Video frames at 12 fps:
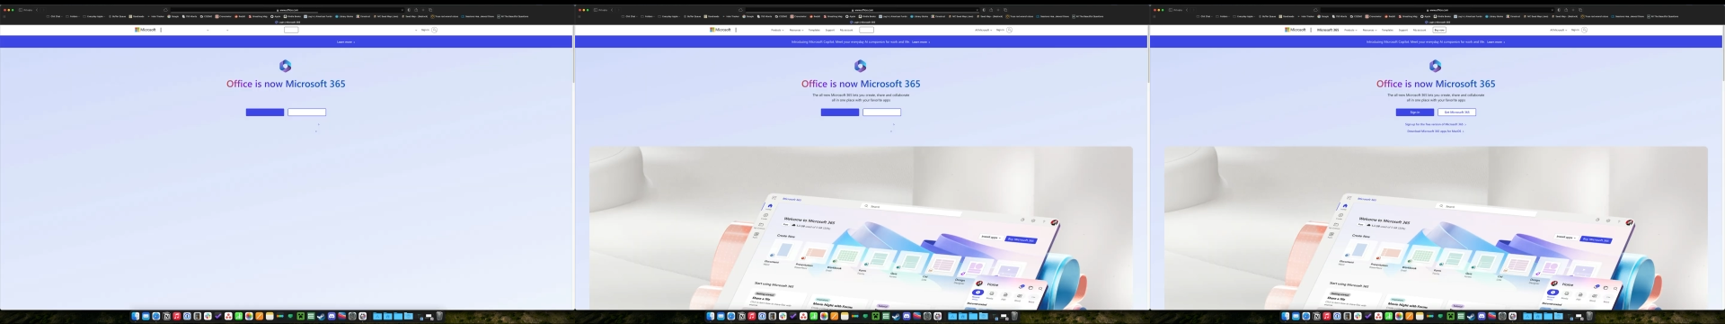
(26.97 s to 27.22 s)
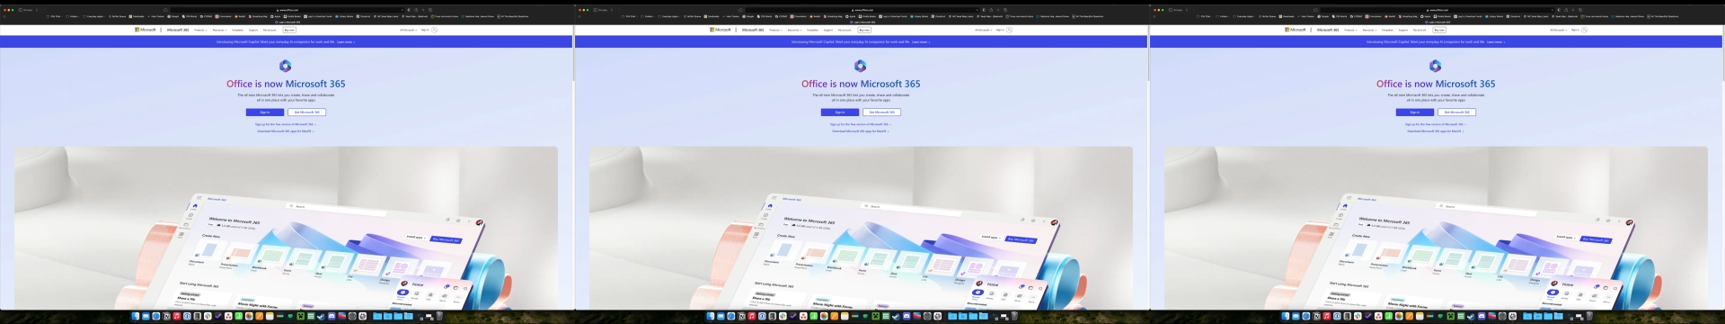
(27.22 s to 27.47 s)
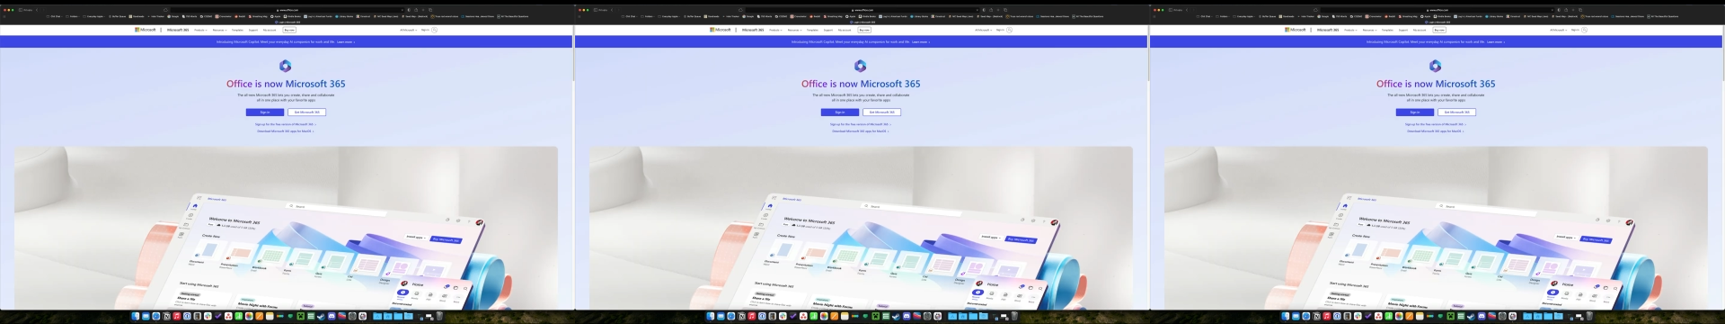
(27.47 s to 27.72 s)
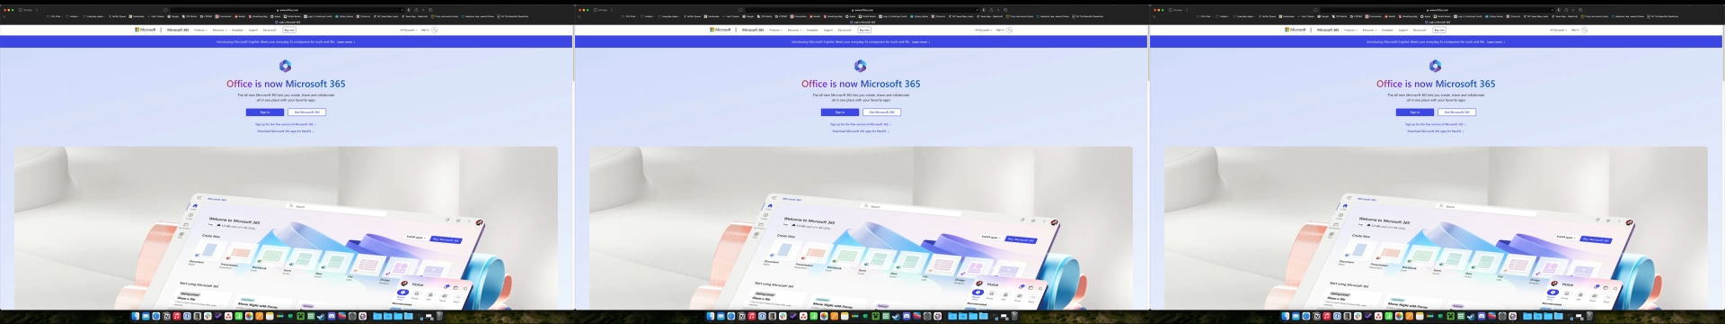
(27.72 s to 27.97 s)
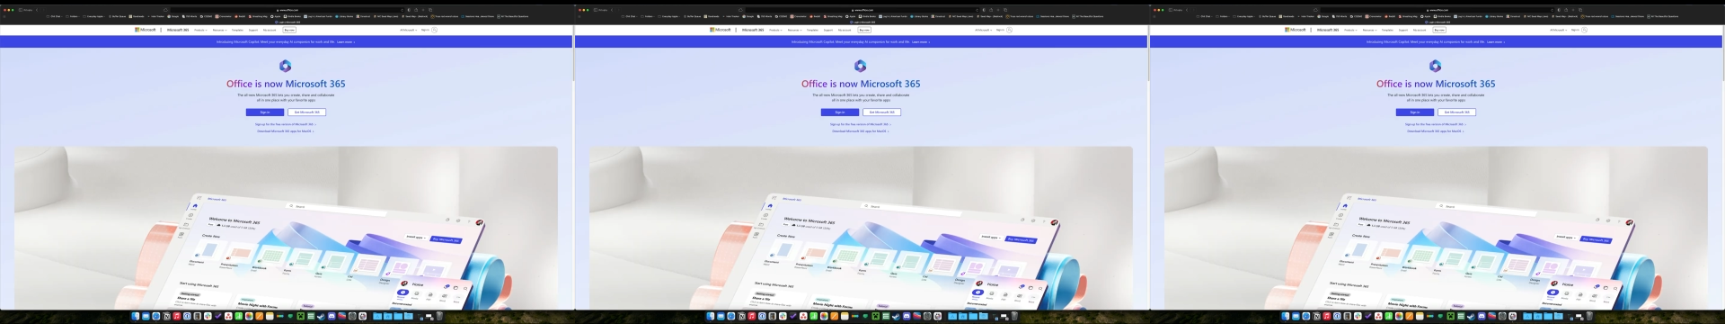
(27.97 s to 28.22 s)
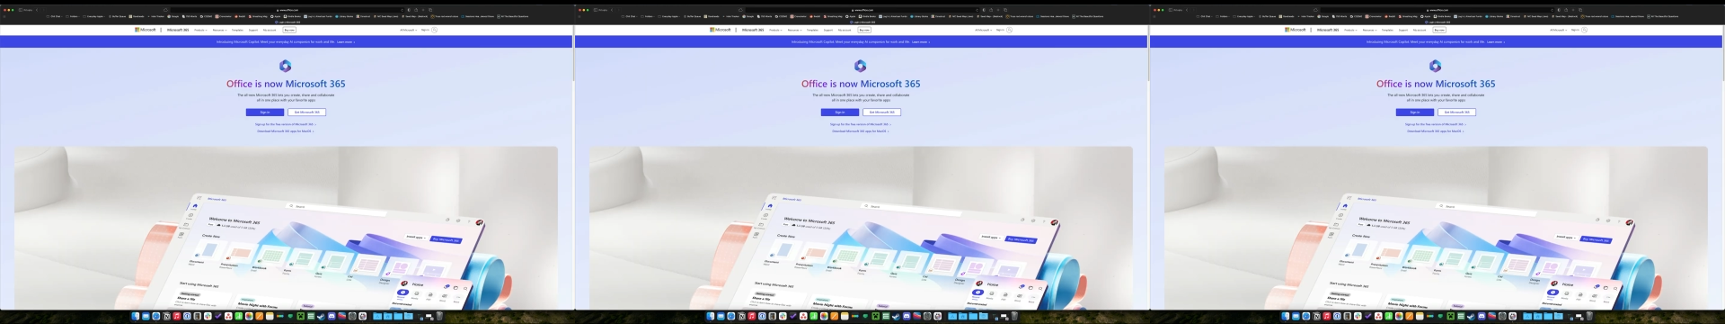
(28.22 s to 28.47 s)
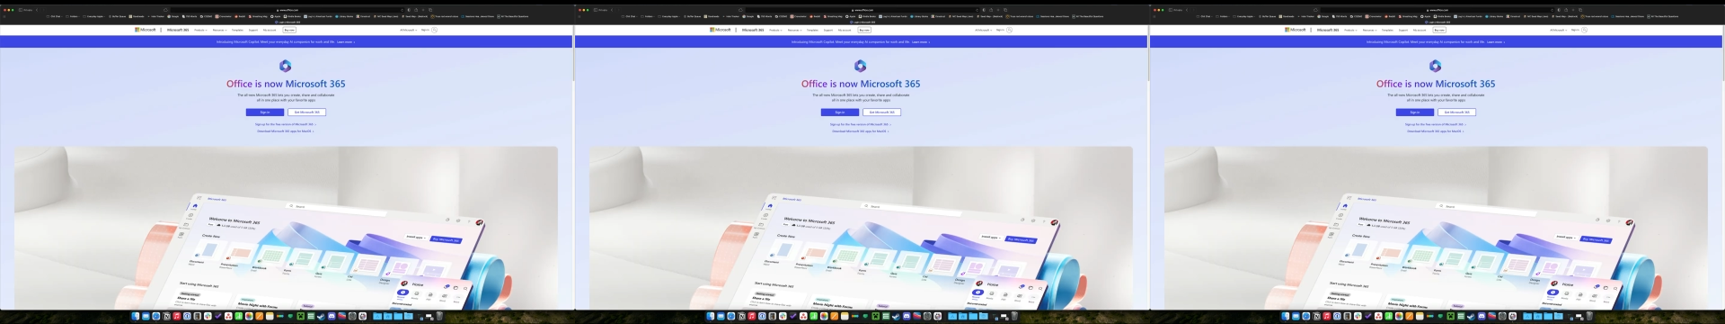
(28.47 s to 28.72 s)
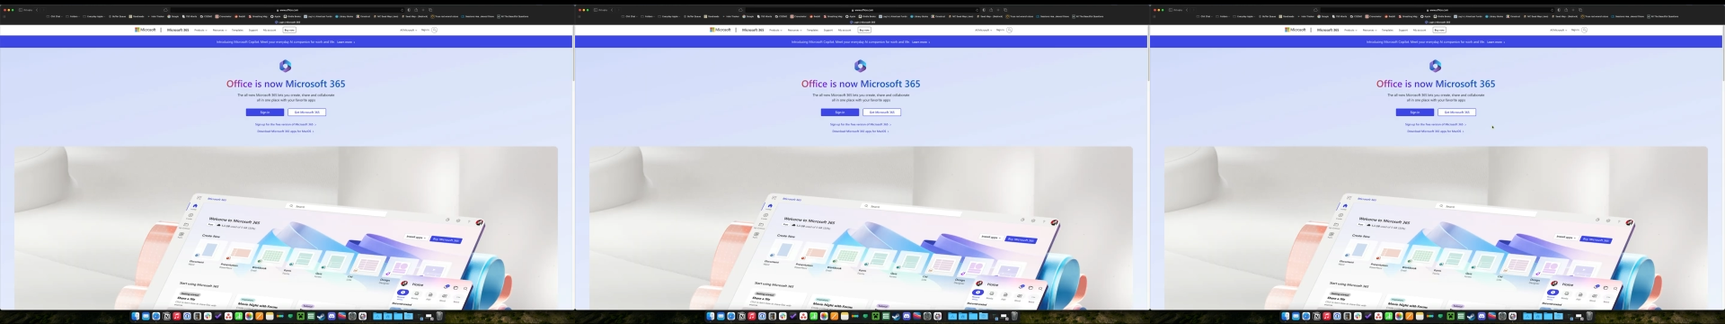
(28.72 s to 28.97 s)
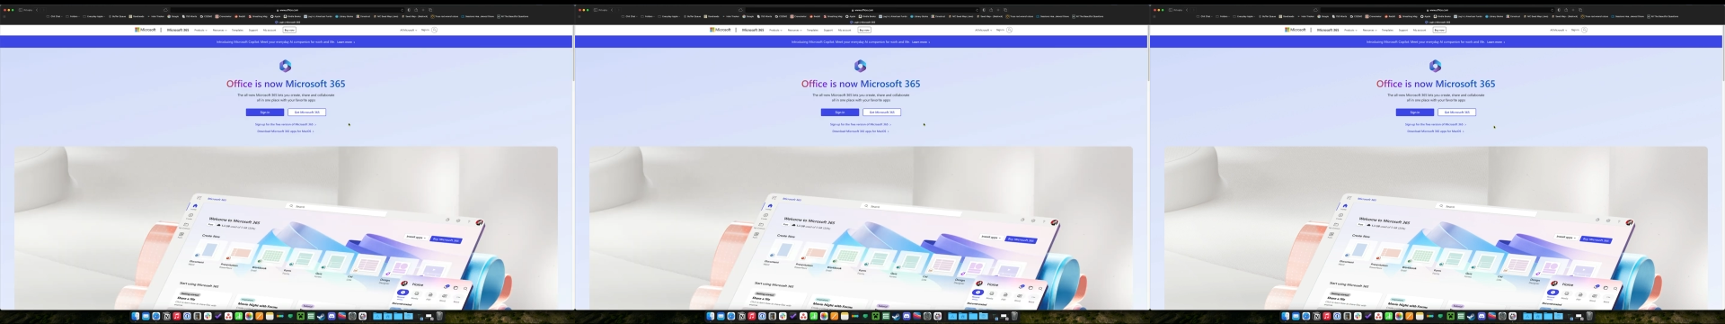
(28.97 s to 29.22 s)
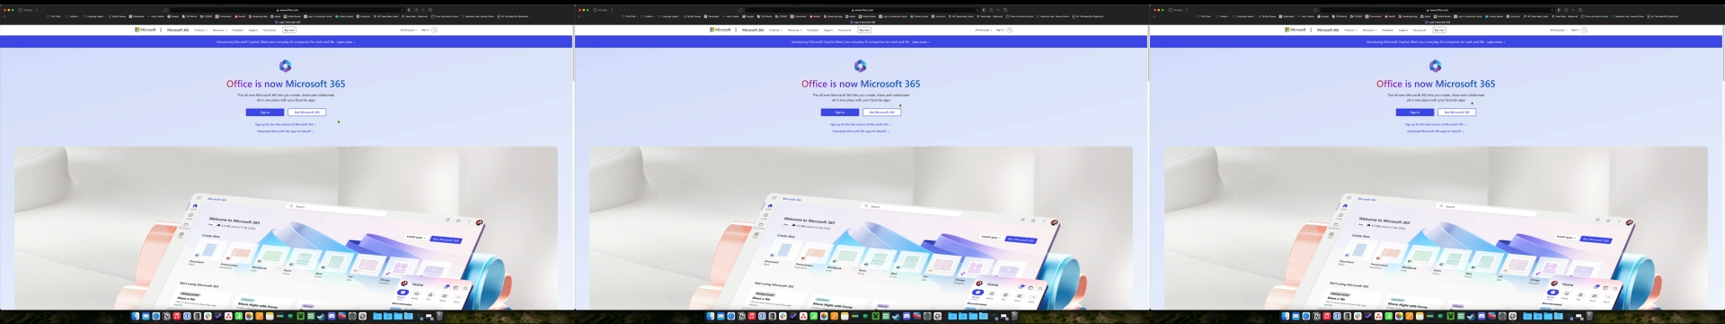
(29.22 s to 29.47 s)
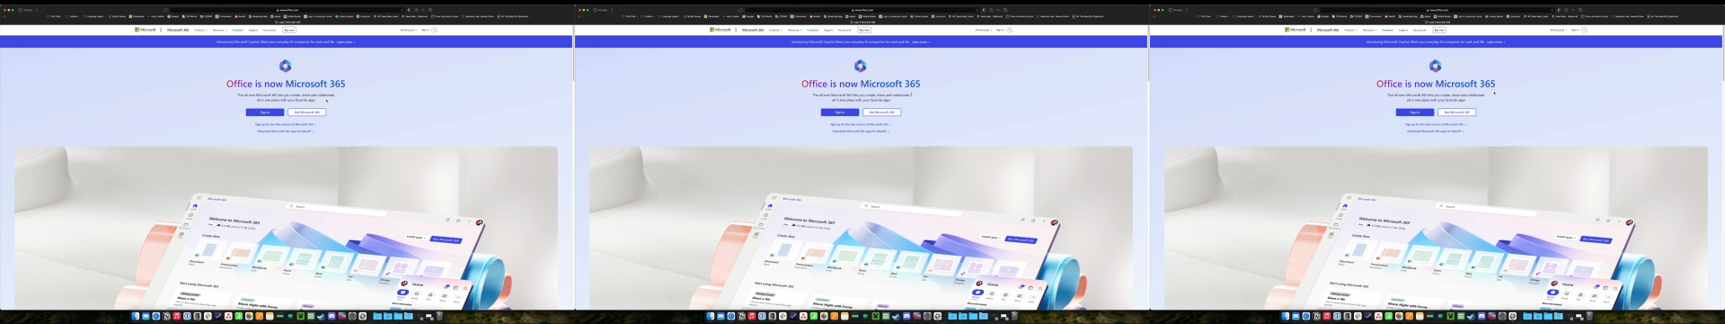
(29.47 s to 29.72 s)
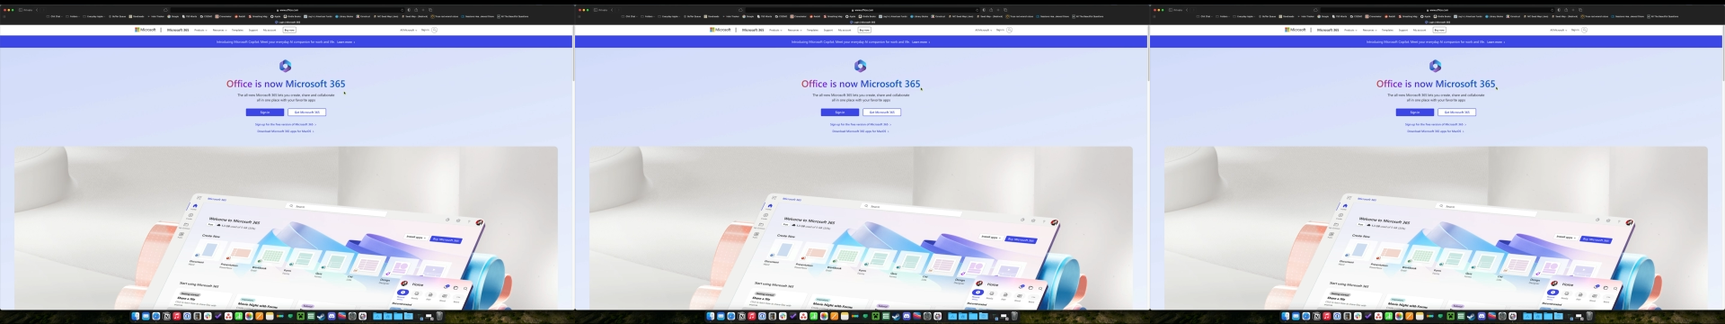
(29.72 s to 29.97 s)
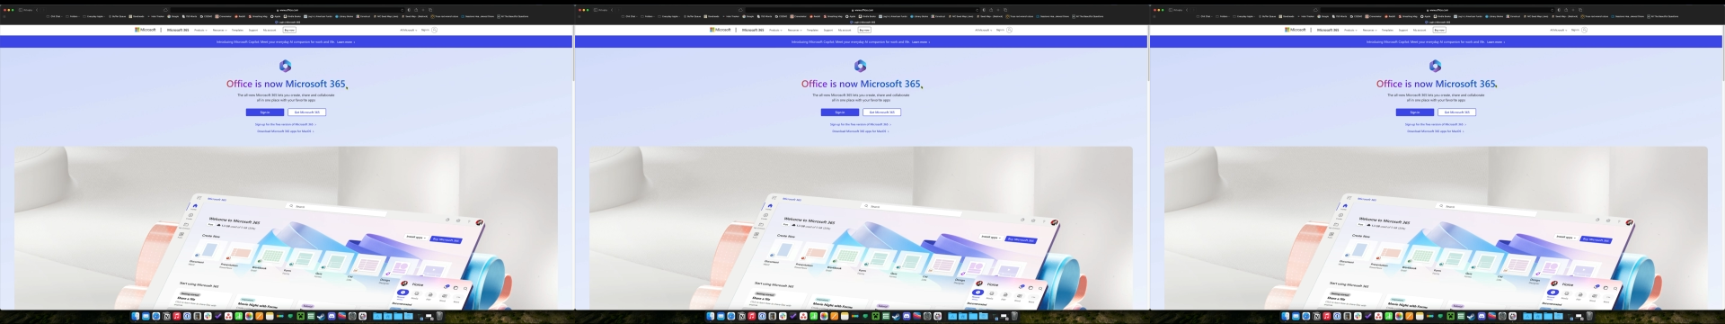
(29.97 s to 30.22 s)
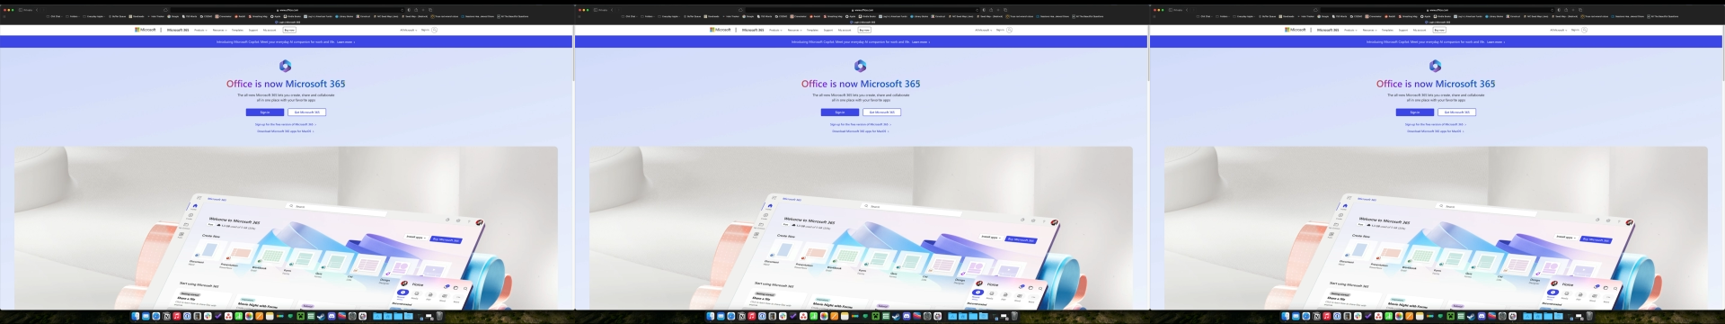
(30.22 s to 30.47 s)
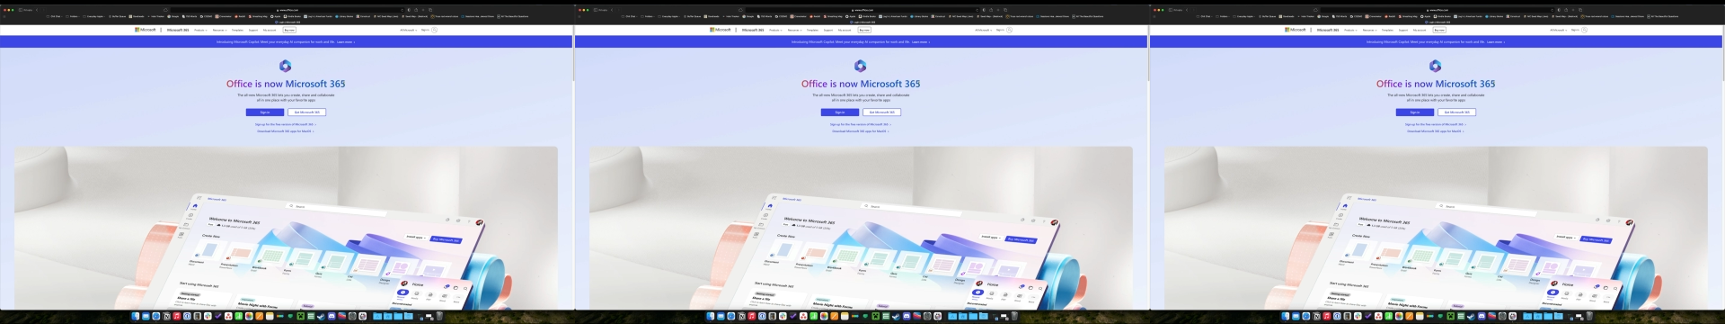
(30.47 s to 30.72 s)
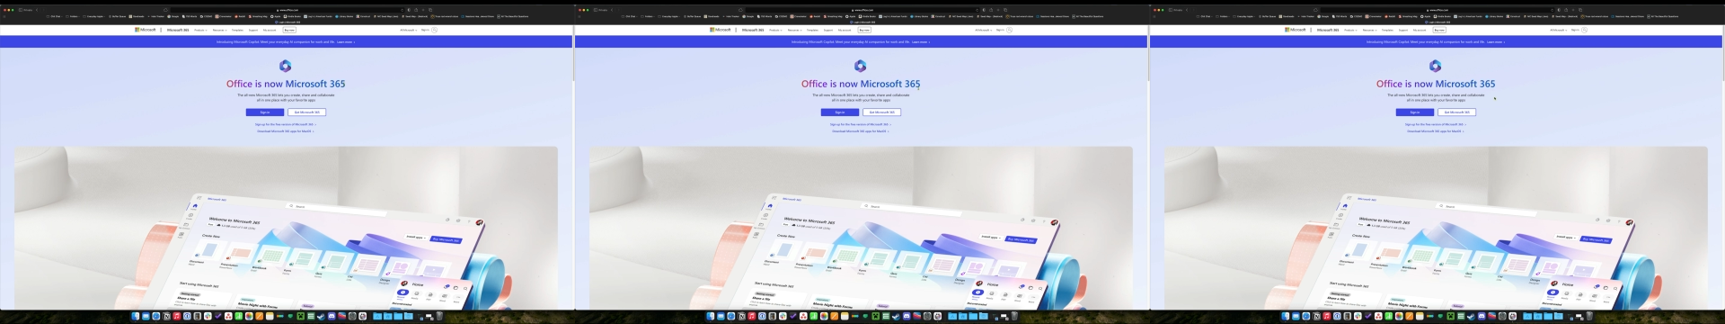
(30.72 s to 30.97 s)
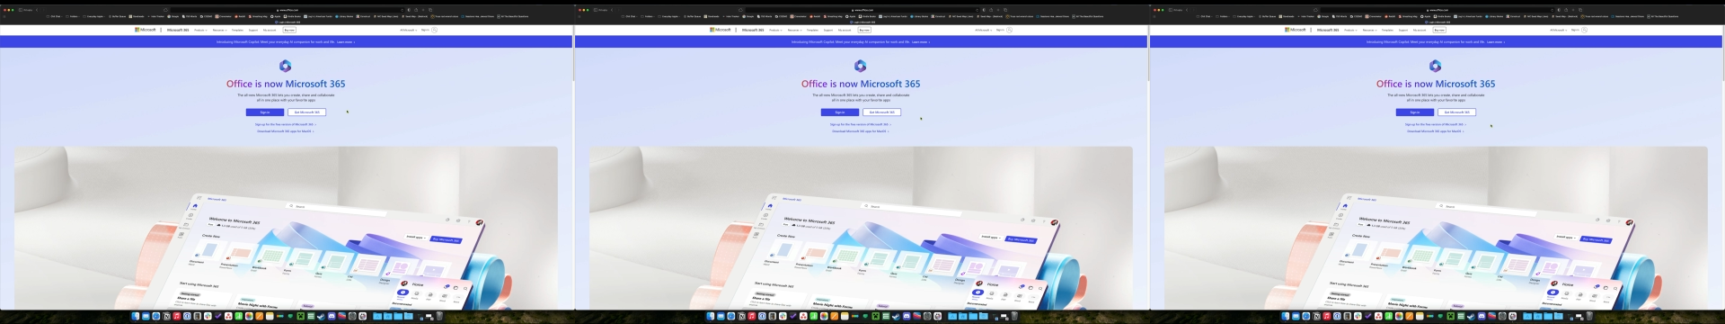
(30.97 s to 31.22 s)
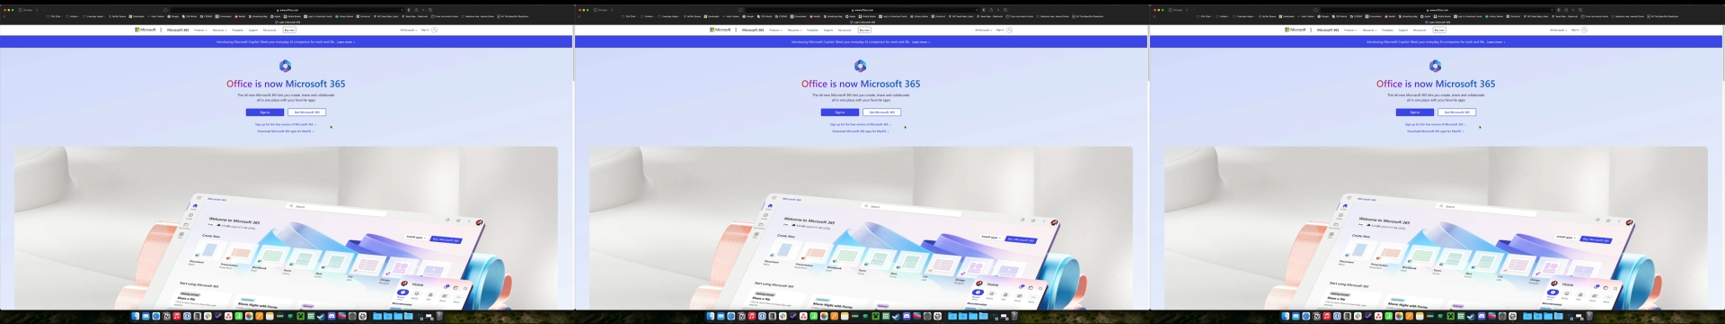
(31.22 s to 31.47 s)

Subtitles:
Nobody's mouth can be seen.